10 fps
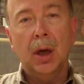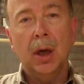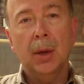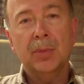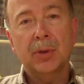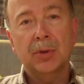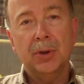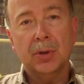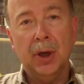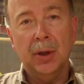So we're
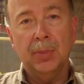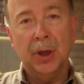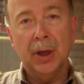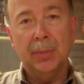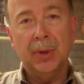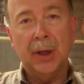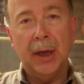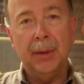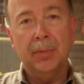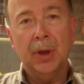just trying to bring you up to
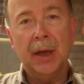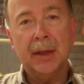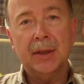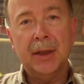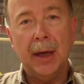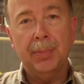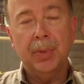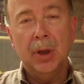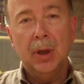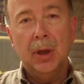date. The next
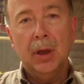step